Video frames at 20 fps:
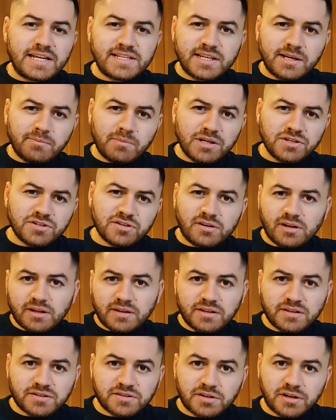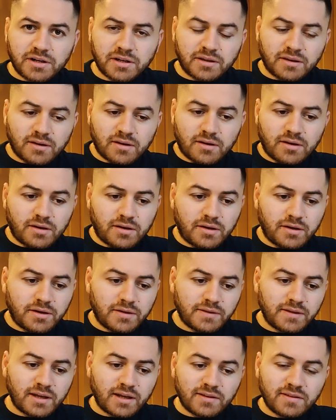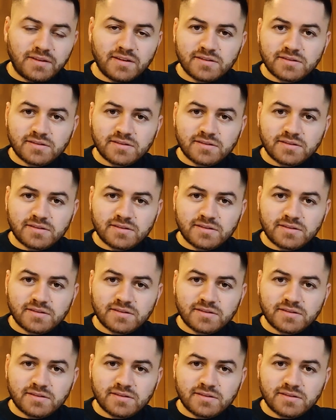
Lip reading: As I mentioned at the start, that